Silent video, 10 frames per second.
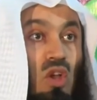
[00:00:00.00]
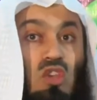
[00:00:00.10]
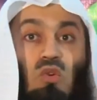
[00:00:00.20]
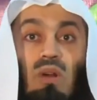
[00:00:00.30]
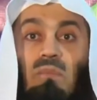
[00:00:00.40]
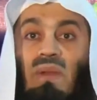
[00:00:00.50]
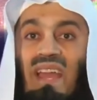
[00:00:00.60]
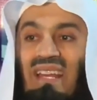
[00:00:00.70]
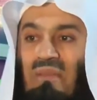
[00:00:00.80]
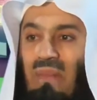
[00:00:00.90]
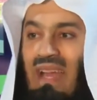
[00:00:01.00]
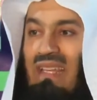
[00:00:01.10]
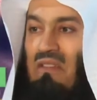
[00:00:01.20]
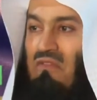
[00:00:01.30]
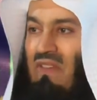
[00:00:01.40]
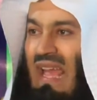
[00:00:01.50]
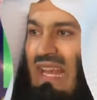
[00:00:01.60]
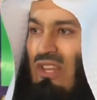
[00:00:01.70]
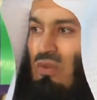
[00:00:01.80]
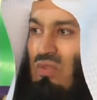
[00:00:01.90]
you will bear in mind the
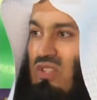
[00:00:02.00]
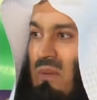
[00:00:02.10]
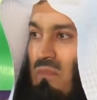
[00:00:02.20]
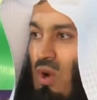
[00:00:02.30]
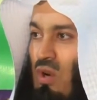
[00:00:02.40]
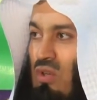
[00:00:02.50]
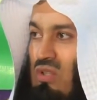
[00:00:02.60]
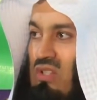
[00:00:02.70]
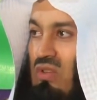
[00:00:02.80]
values, the morals,